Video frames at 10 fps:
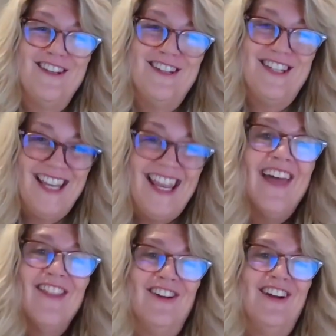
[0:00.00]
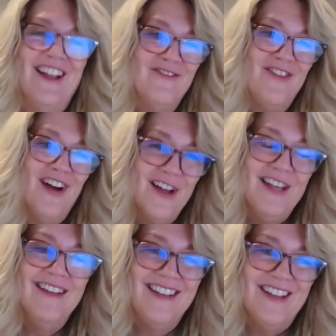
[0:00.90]
together and
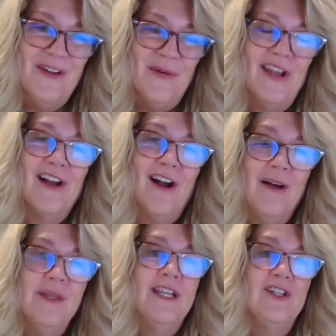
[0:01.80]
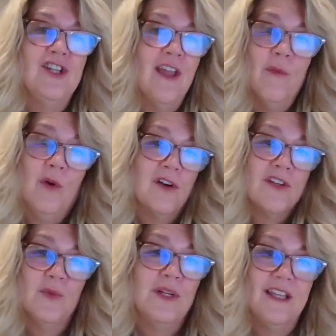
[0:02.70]
find, an accommodation that
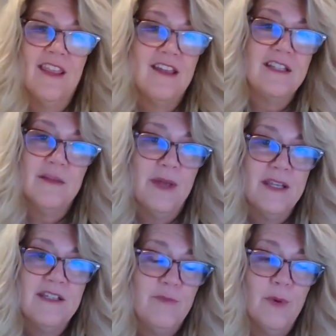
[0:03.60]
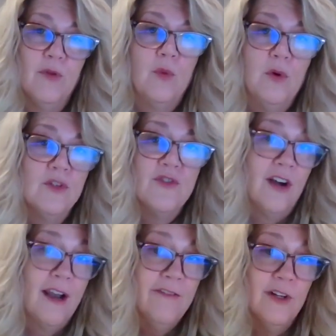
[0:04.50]
works, really, that's the best of both worlds for
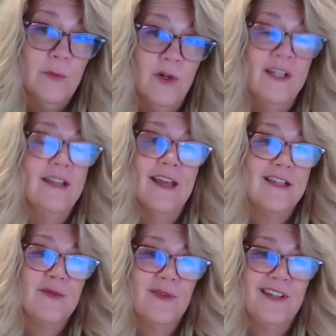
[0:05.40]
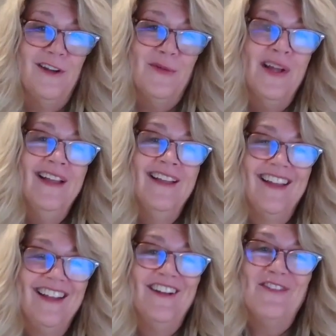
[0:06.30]
everyone. And that's,
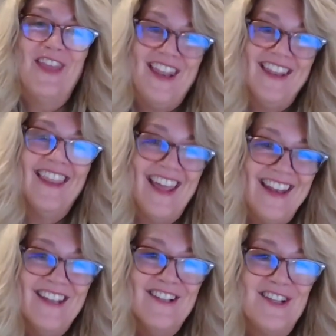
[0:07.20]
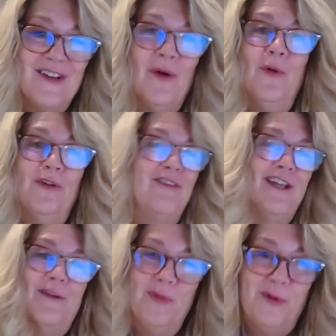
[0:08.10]
that is the goal of the
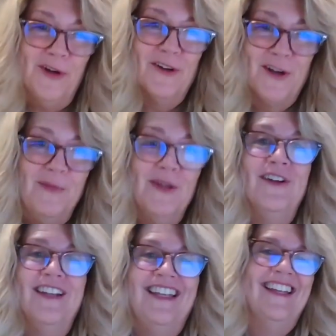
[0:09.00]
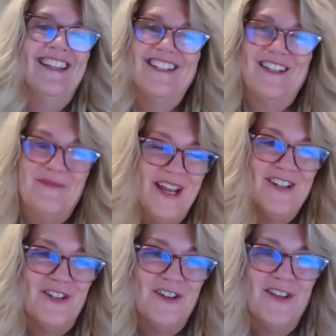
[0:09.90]
employer community, is to make
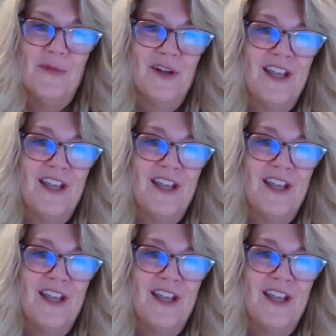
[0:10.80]
sure that we're